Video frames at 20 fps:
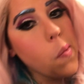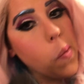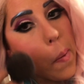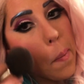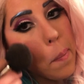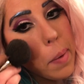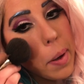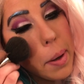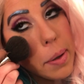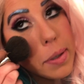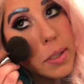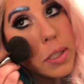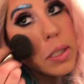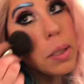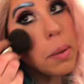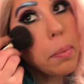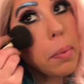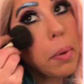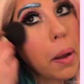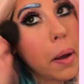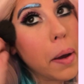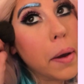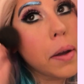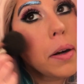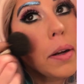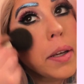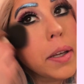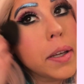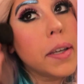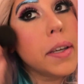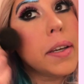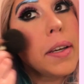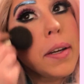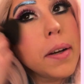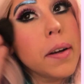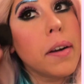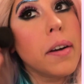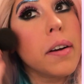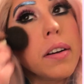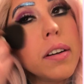I'm gonna just apply it
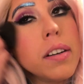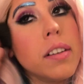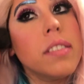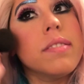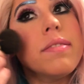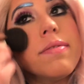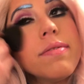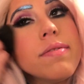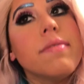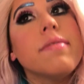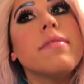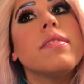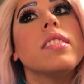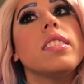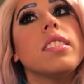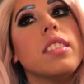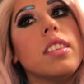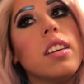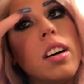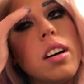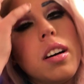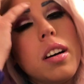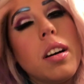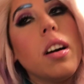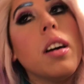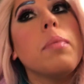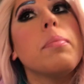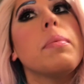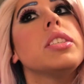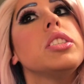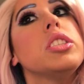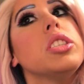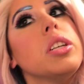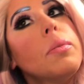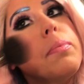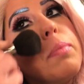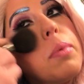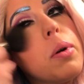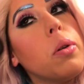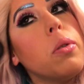here on my
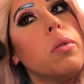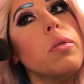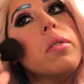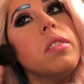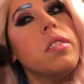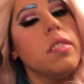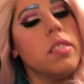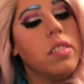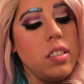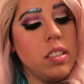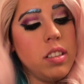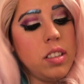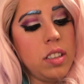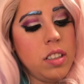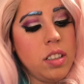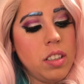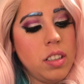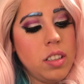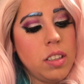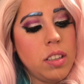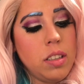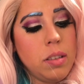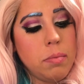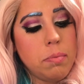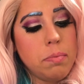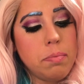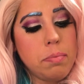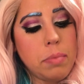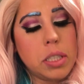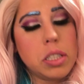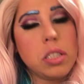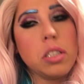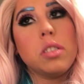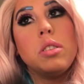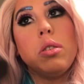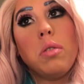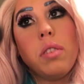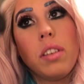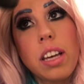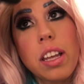cheekbone. Mix the
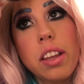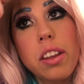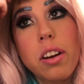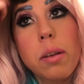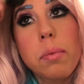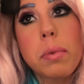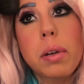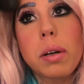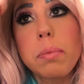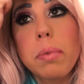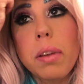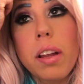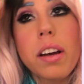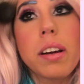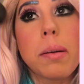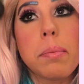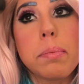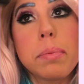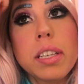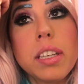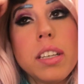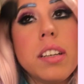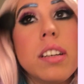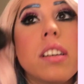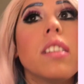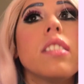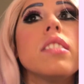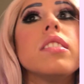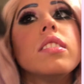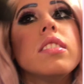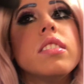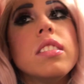two together. I'm gonna apply up here.